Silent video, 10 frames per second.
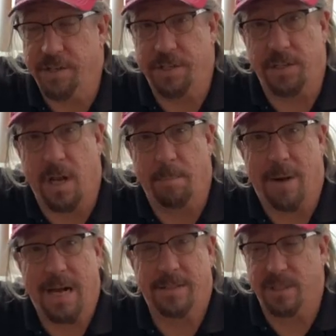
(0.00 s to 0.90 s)
to just
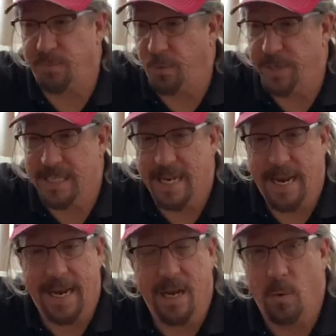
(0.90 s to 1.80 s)
unbox this for you
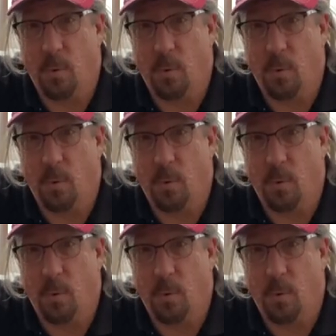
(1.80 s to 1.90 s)
today.